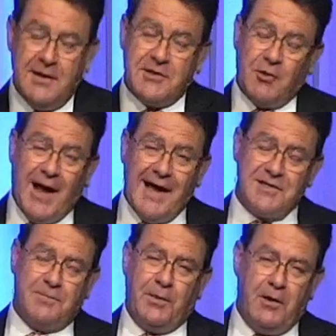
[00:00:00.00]
So I
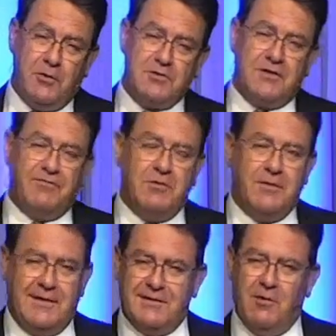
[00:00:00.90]
suppose if you,
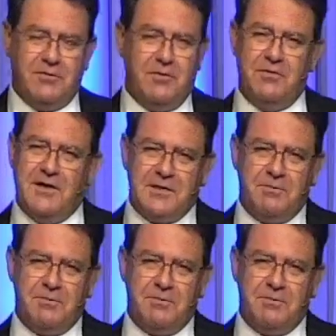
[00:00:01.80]
and don't do this,